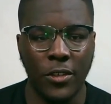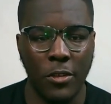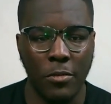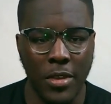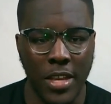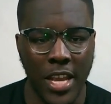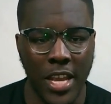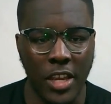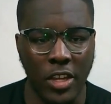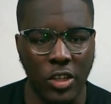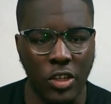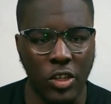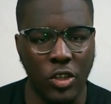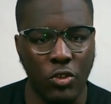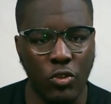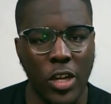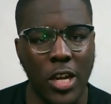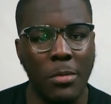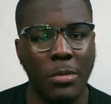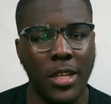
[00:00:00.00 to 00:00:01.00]
to be
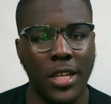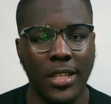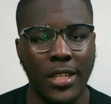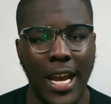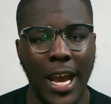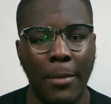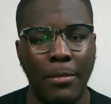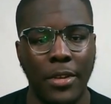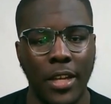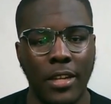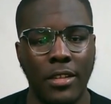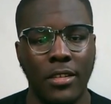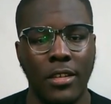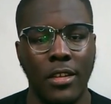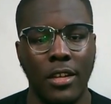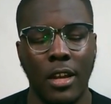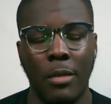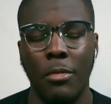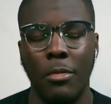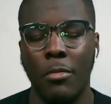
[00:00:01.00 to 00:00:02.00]
extremely tapped into
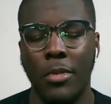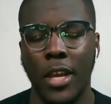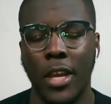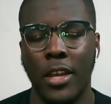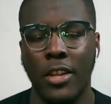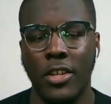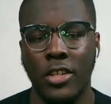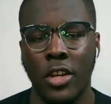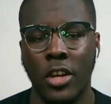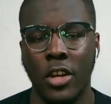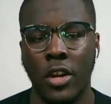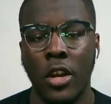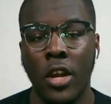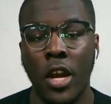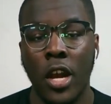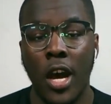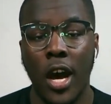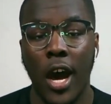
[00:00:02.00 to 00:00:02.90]
the WNBA this year